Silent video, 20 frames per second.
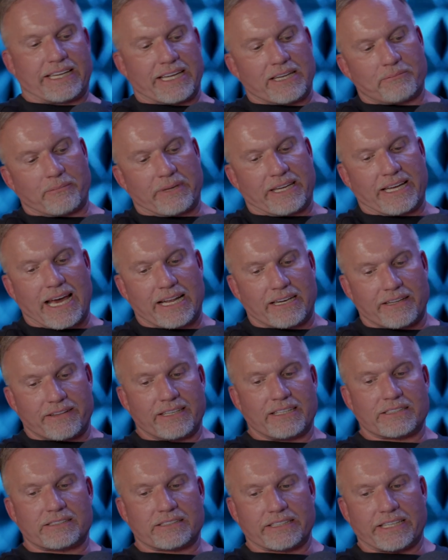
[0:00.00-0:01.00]
get me out of
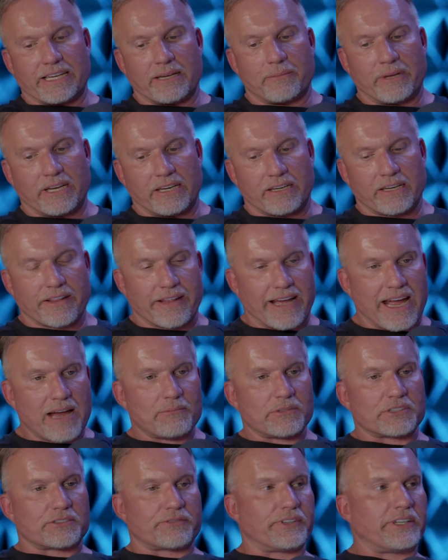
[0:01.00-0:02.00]
this and get me in another
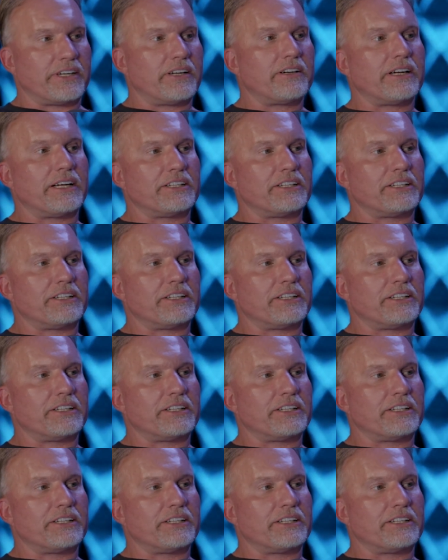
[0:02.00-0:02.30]
atmosphere.